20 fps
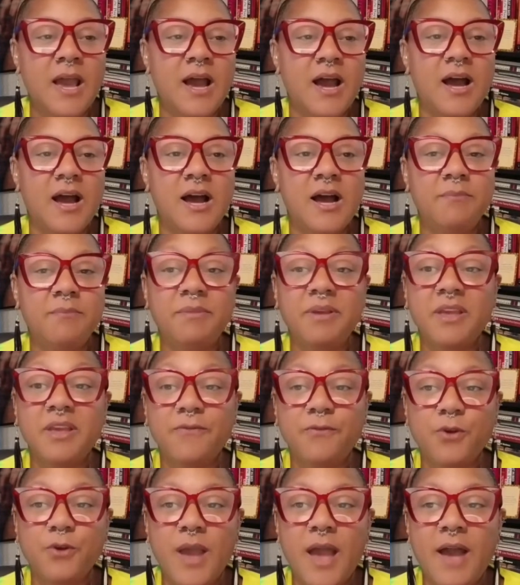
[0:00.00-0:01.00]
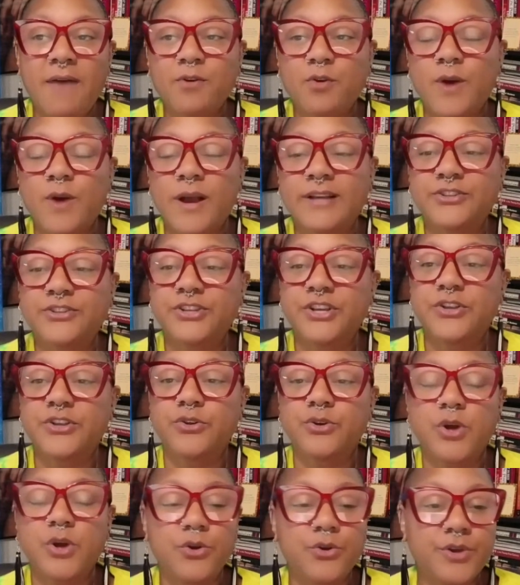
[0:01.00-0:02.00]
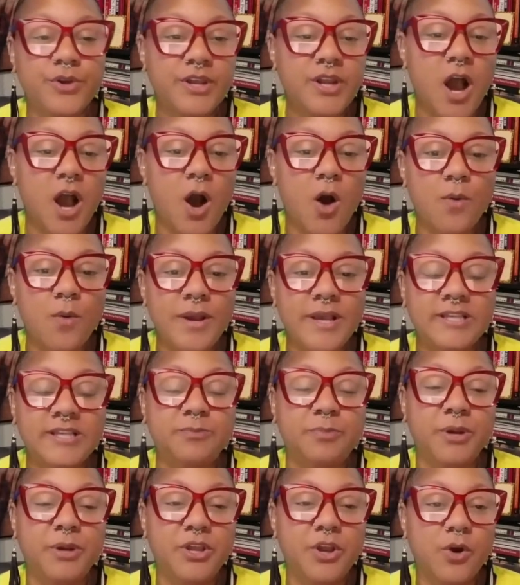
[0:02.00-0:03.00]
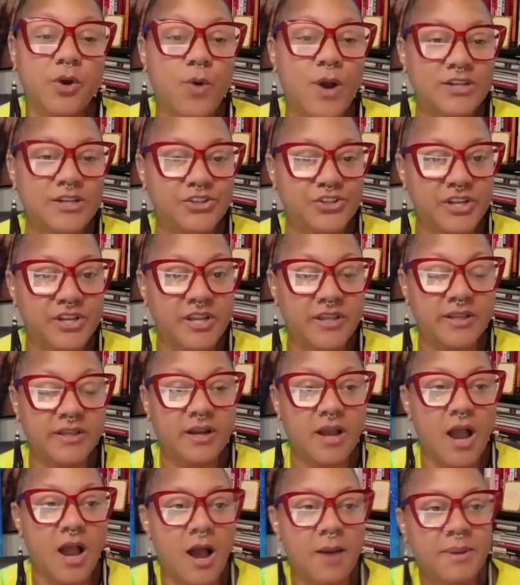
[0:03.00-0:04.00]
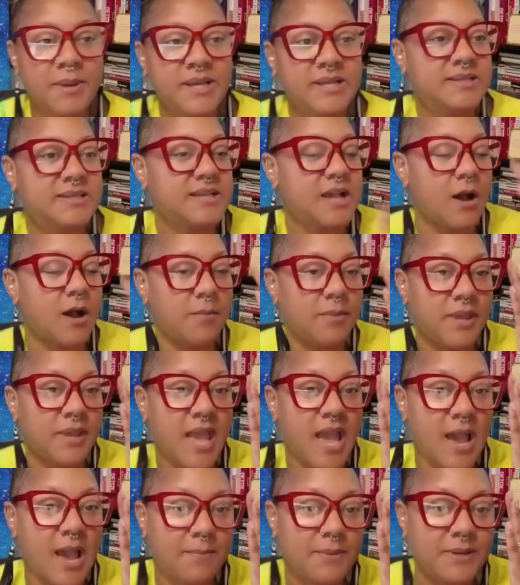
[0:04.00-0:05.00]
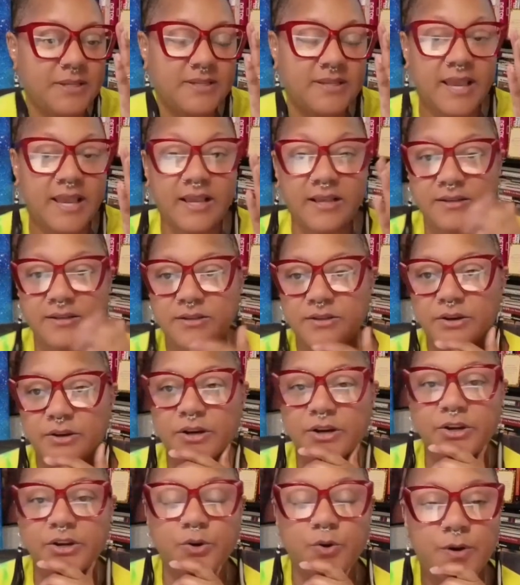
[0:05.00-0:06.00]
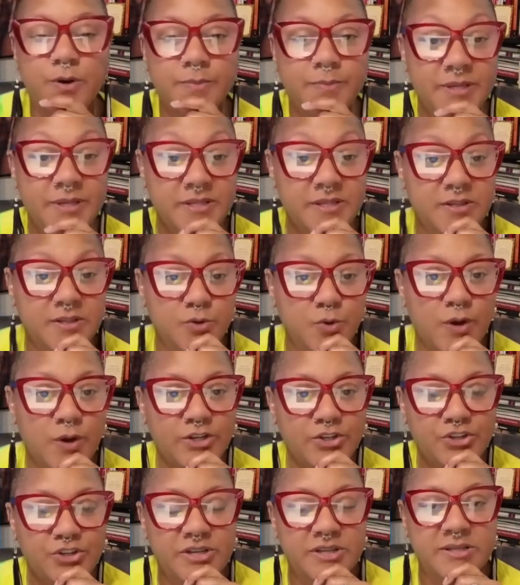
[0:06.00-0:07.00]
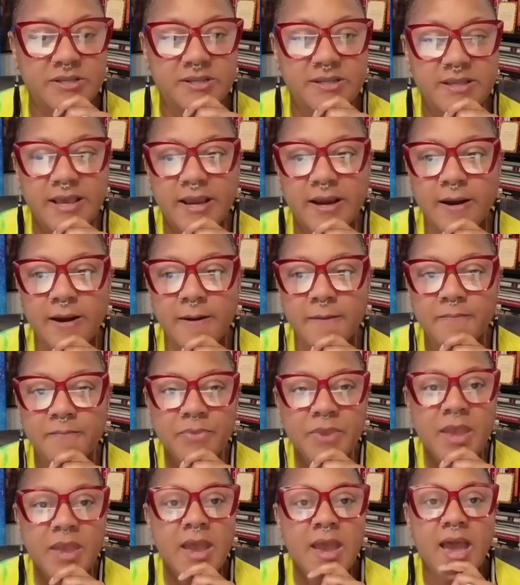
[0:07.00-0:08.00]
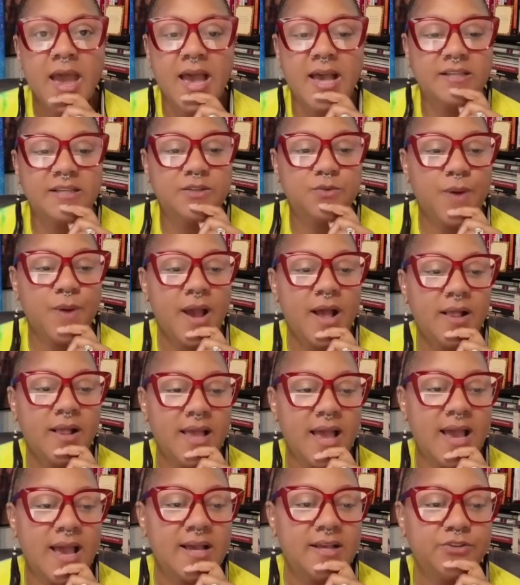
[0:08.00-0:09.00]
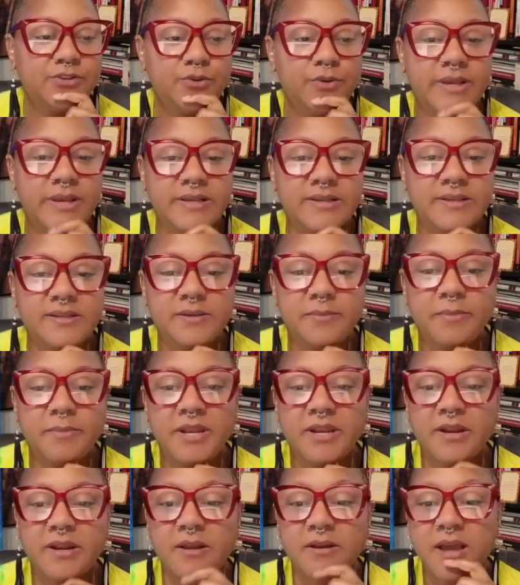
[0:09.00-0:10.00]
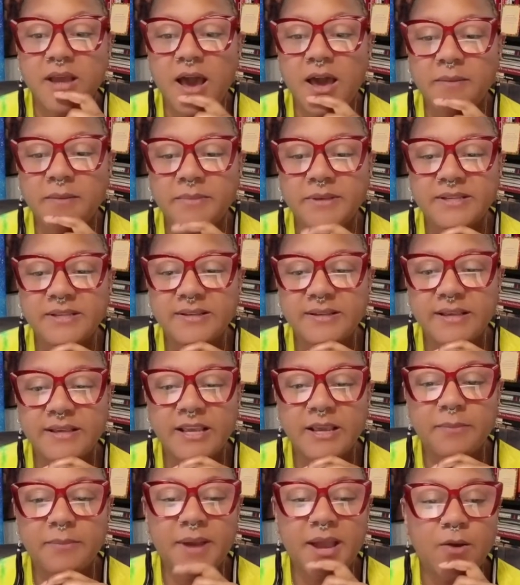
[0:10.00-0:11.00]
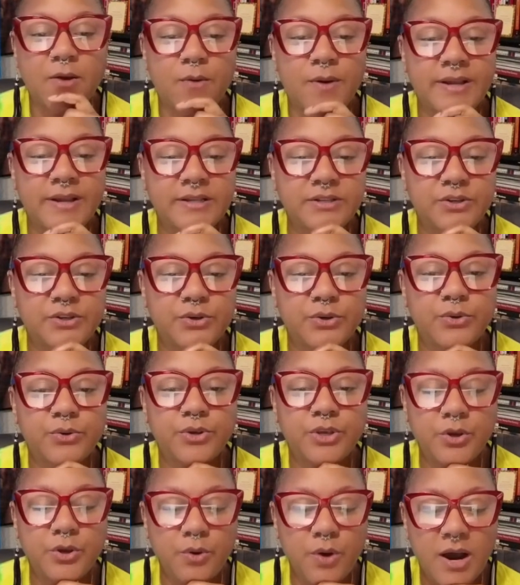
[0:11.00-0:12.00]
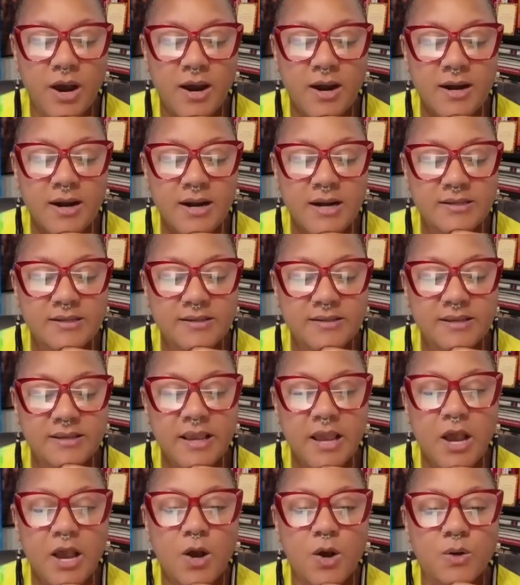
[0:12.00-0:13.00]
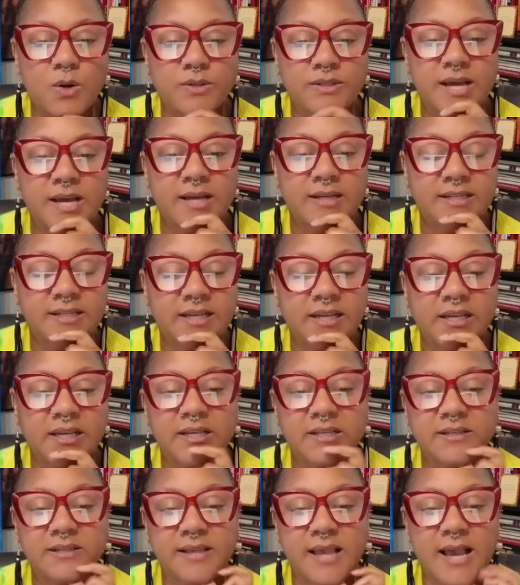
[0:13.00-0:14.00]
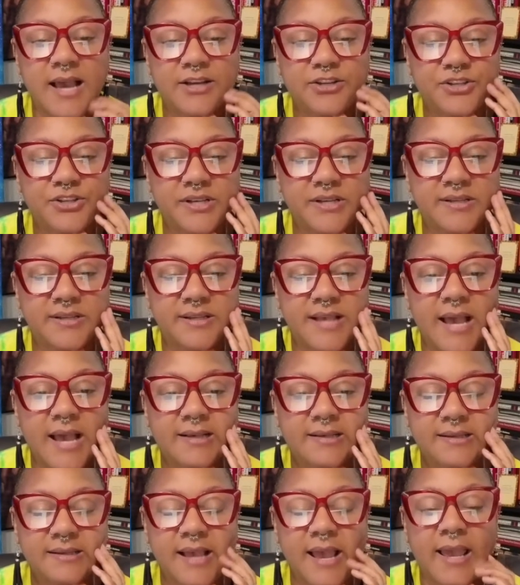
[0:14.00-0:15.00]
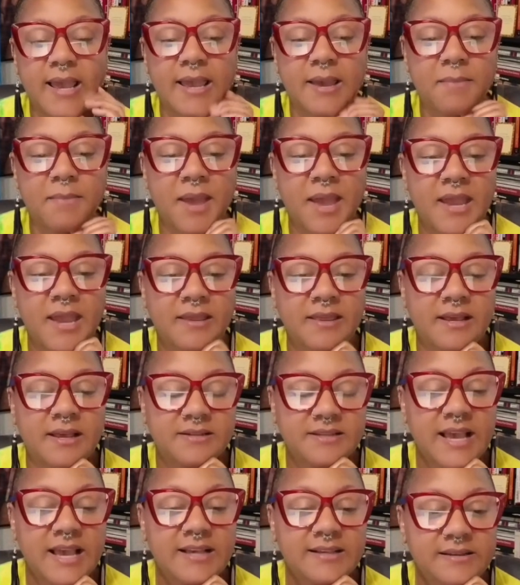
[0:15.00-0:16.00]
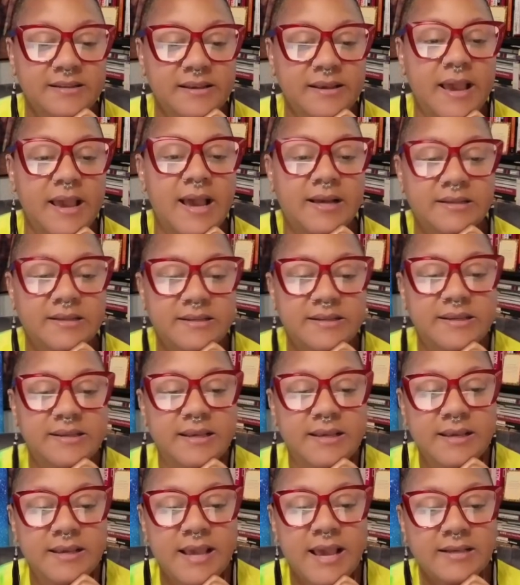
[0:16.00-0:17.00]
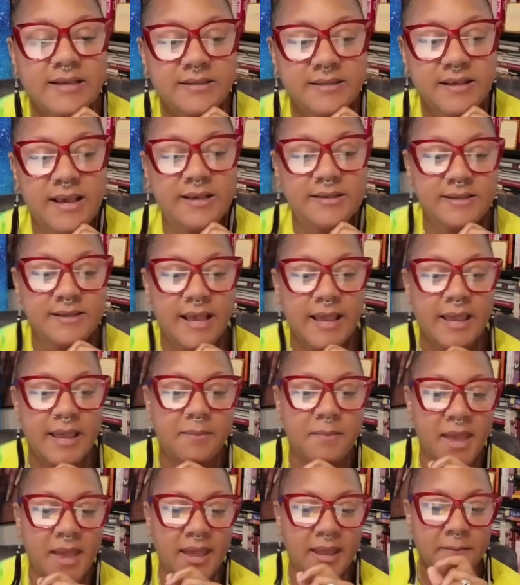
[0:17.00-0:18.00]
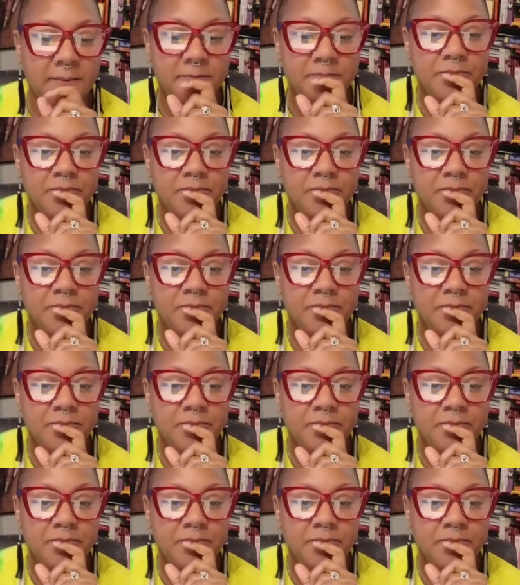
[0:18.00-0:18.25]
If you have a question, you can always put your question in the comments. I'll be happy to answer your business questions there, as well as you can submit it anonymously by going to qrco.de/successama. That's SEXCESSAMA.